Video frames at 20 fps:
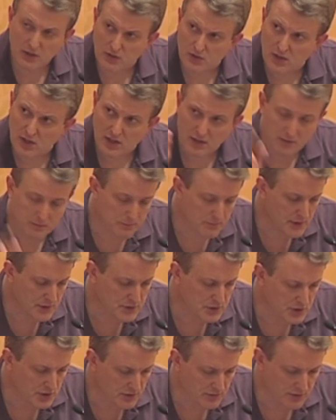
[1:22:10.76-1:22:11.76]
you had a
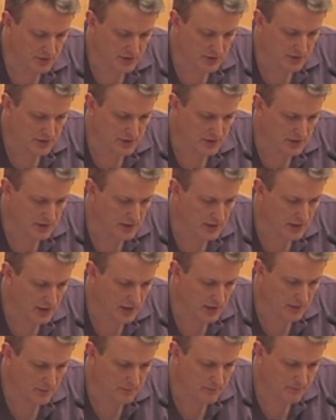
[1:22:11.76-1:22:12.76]
mention of it on there.
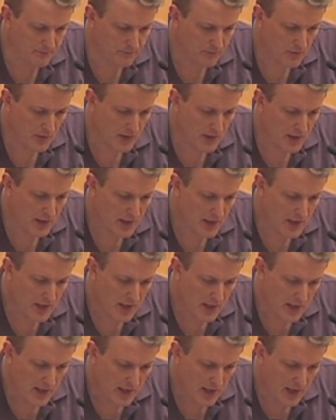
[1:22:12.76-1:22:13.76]
Um,
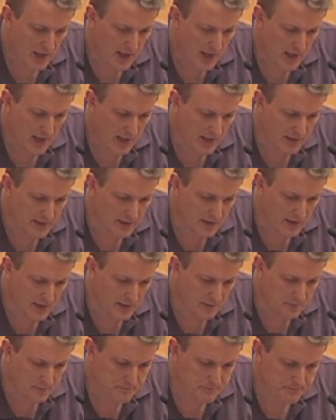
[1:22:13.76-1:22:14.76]
and
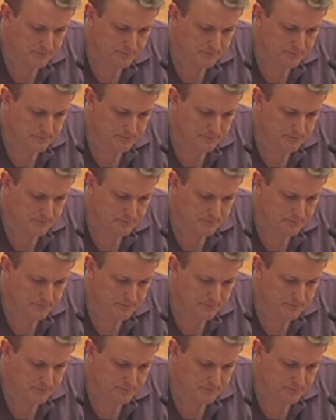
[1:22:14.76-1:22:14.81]
uh,